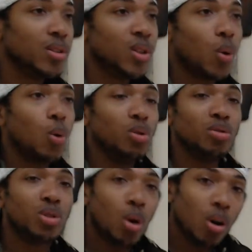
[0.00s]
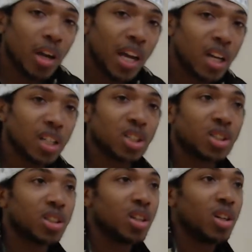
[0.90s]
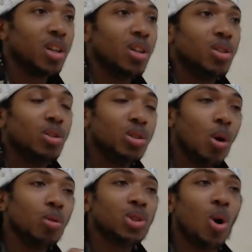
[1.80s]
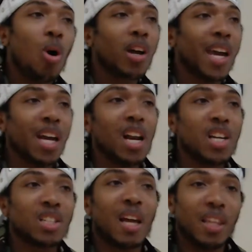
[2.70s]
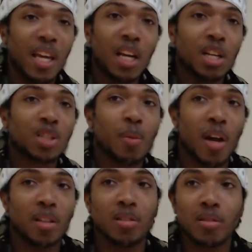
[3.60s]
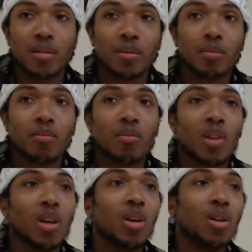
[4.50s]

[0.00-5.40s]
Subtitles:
So when you talk English, you don't talk English like the Englishman. Right.